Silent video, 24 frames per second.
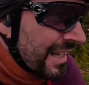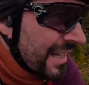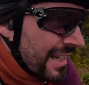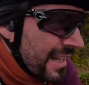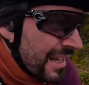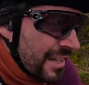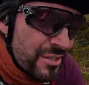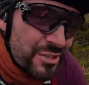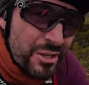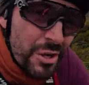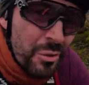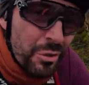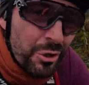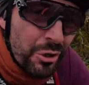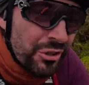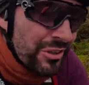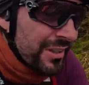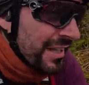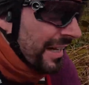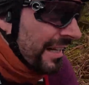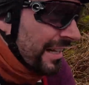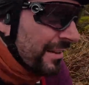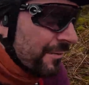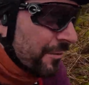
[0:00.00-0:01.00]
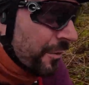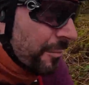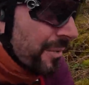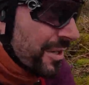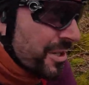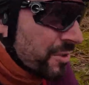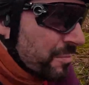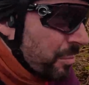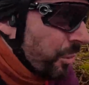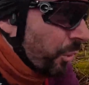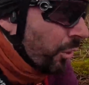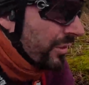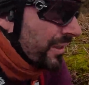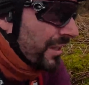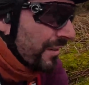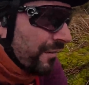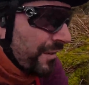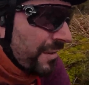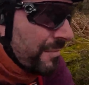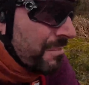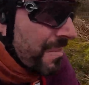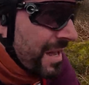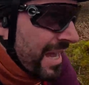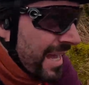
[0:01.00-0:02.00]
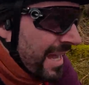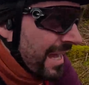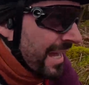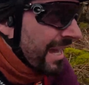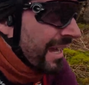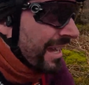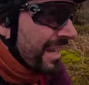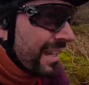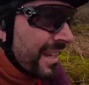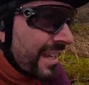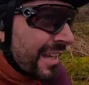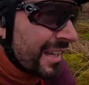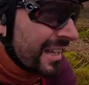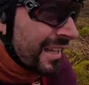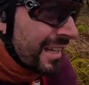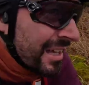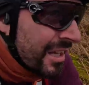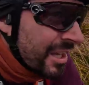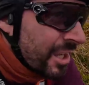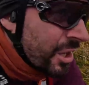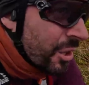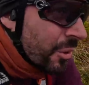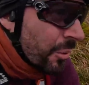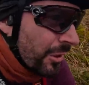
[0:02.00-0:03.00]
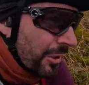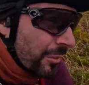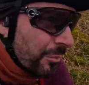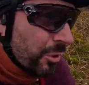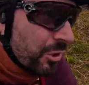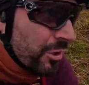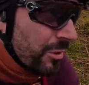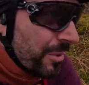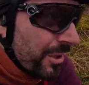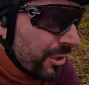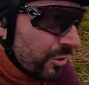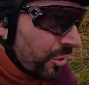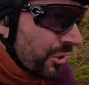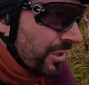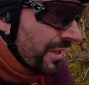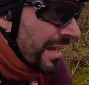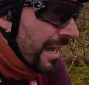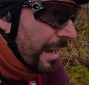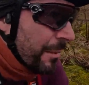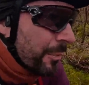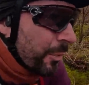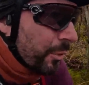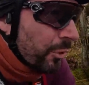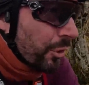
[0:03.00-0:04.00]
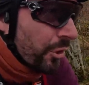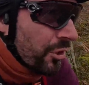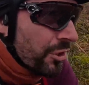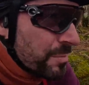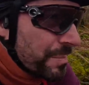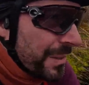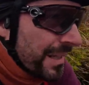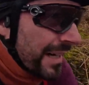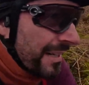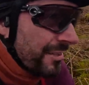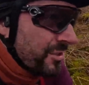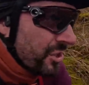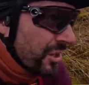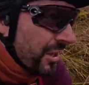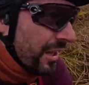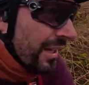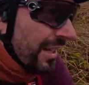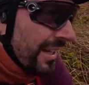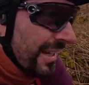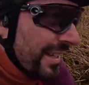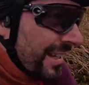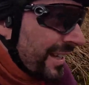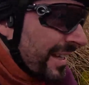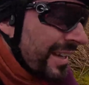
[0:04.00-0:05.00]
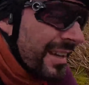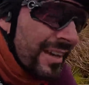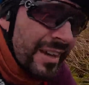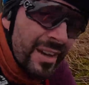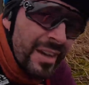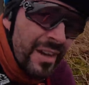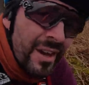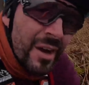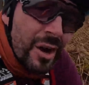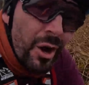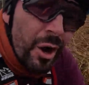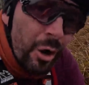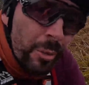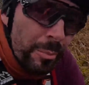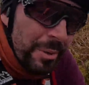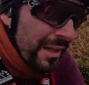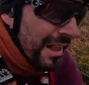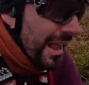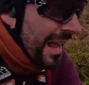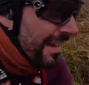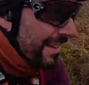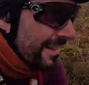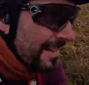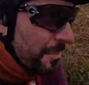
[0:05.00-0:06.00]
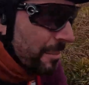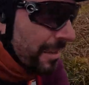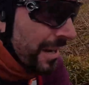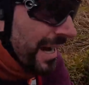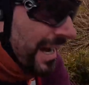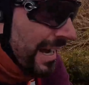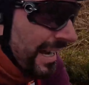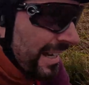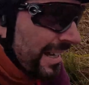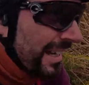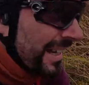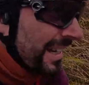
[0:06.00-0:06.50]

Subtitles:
It's all good training for my sportive in May when I'm going to be doing the Applecross Peninsula or Bellachnabath.